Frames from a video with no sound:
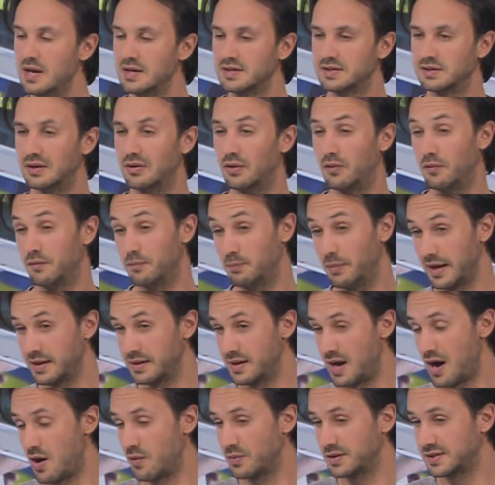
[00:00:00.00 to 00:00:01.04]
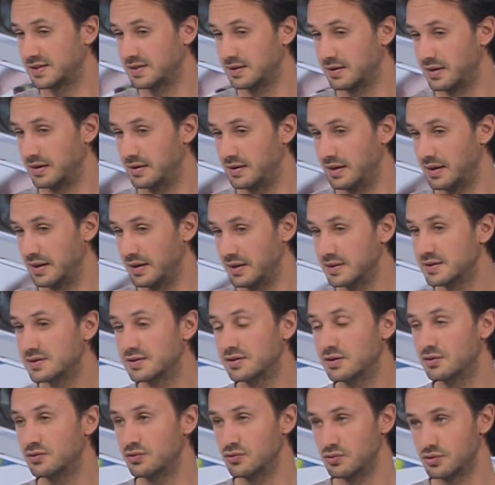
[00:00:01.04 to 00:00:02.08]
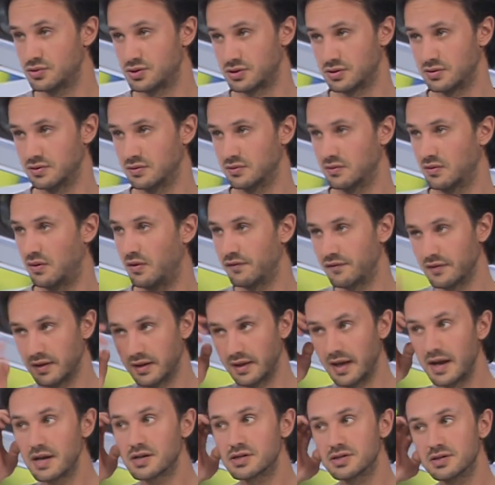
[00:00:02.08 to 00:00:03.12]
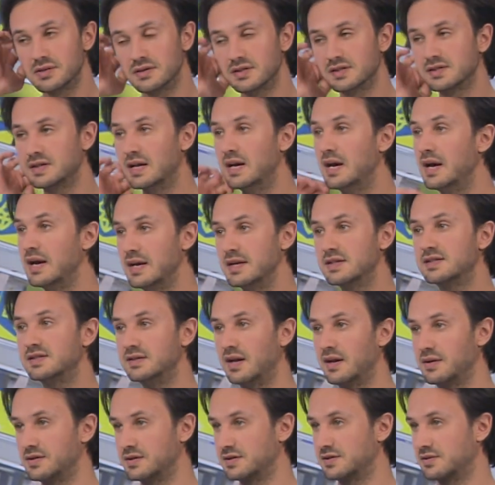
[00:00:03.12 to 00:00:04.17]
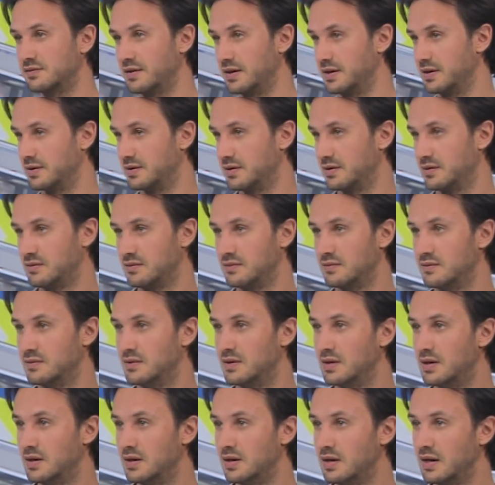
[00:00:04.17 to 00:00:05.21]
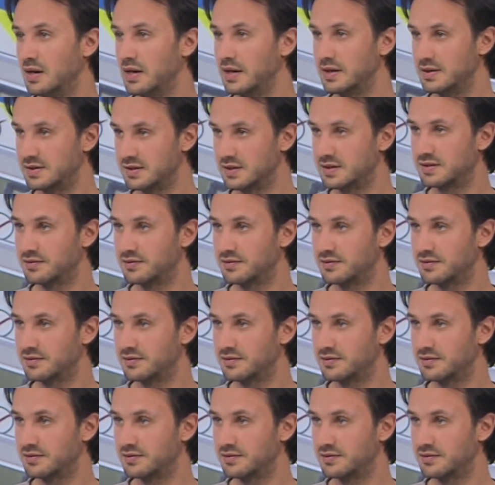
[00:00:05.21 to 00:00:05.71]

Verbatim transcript: So by now we see that the institution of elections is not discredited. It